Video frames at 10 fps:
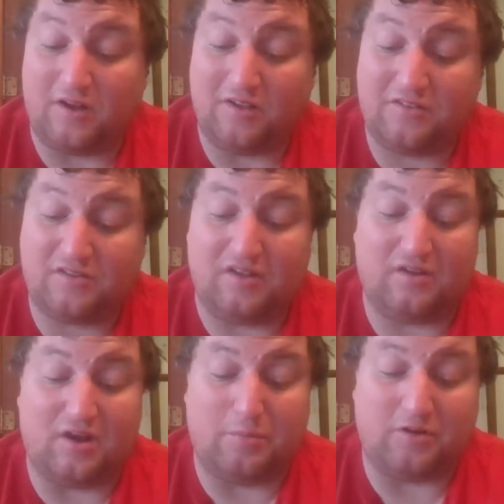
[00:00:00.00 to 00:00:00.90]

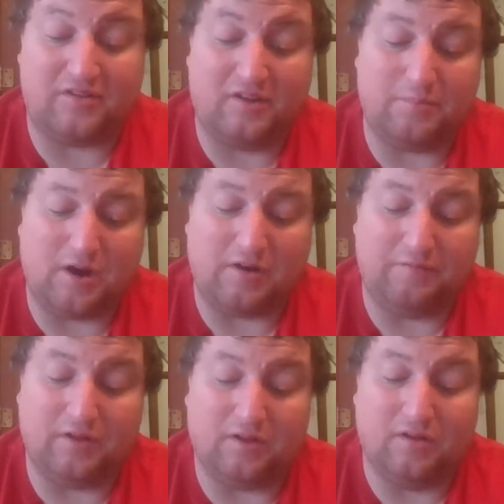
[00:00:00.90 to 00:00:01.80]
Austin, number 10
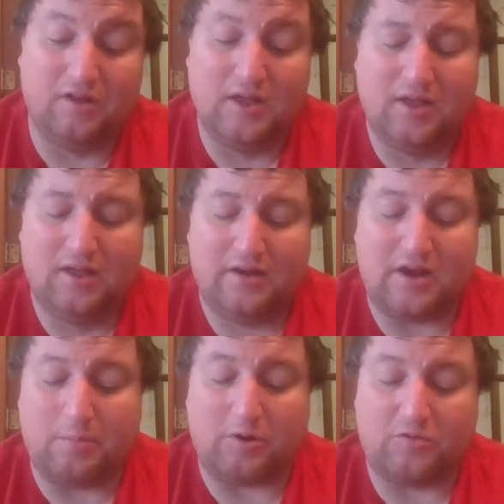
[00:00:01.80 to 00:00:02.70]
Maryville,
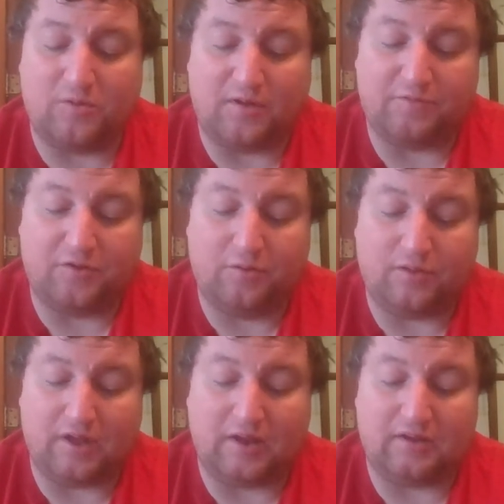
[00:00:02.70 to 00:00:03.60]
number 12
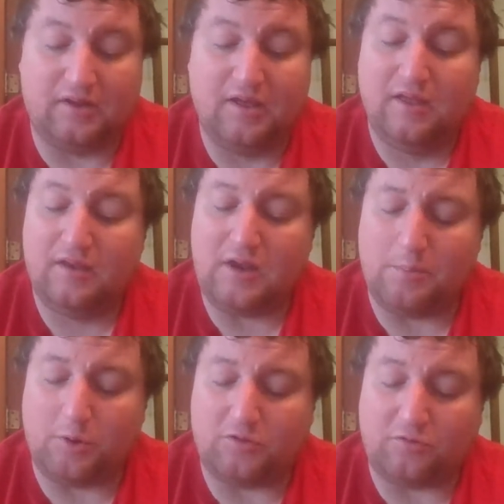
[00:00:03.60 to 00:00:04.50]
Tulane, number